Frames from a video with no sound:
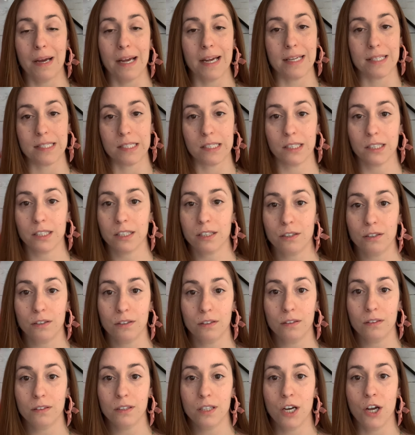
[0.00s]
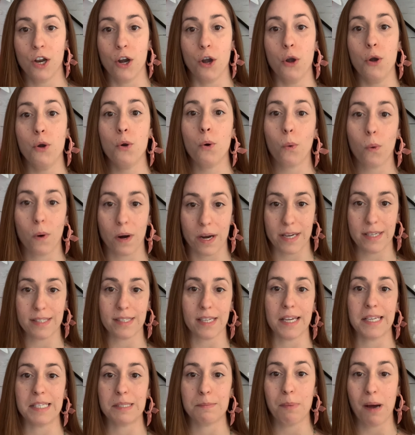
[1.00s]
as little noise
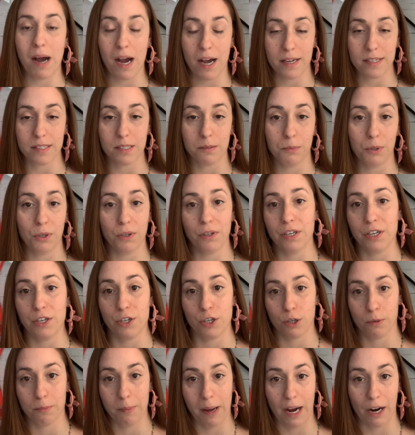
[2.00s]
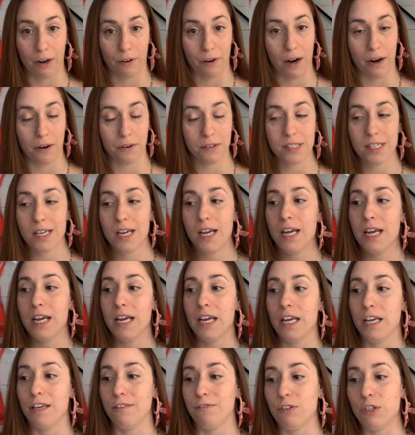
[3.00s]
as possible in your background.
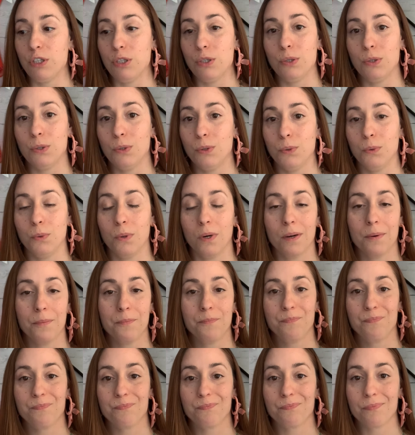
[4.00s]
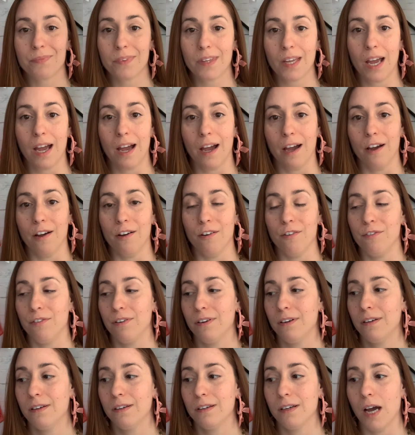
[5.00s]
If you have
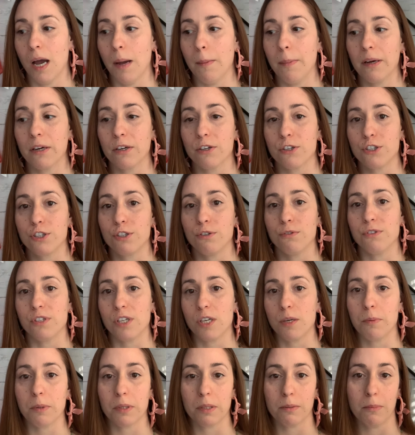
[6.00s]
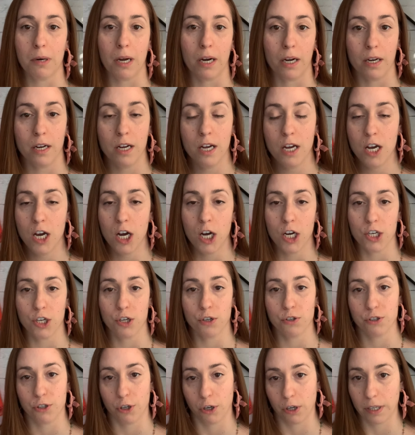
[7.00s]
a pair of shoes and you put them on
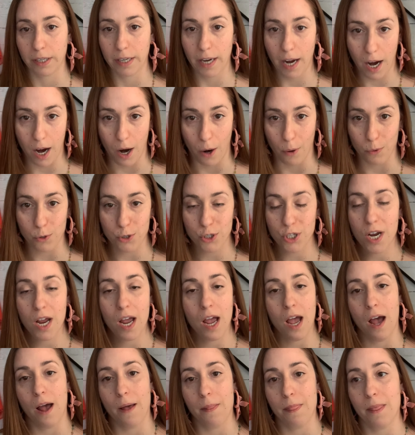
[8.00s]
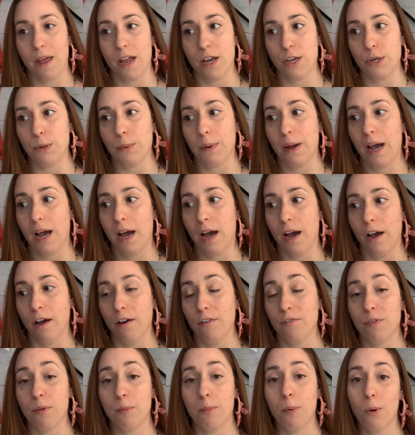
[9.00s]
your dark couch, and then you
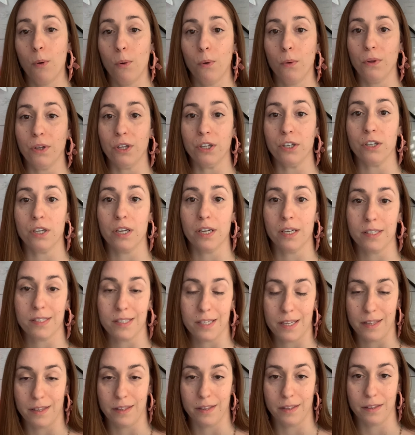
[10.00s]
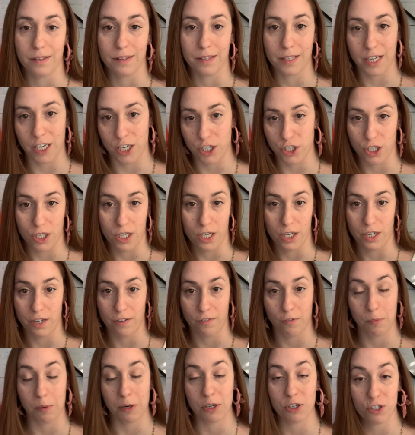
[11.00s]
have the bowl and it's in the kitchen and you
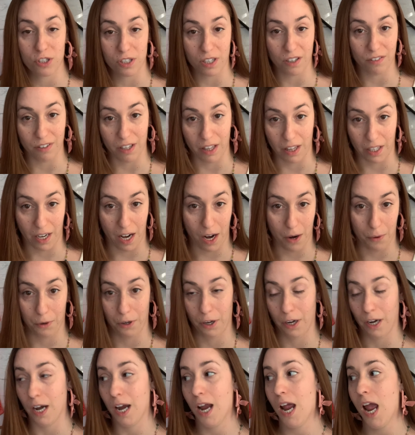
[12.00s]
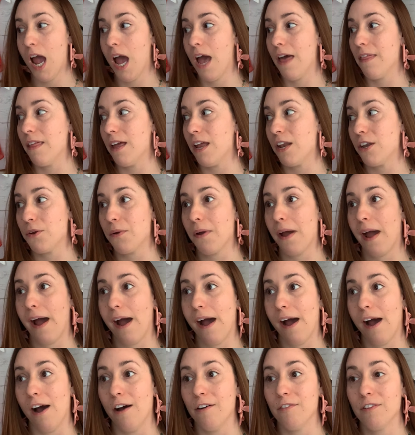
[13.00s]
have a bunch of stuff on the counter, and then you
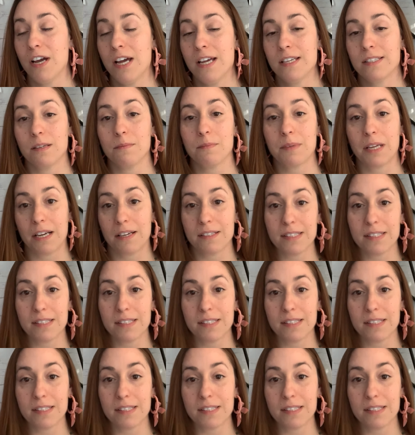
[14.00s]
have something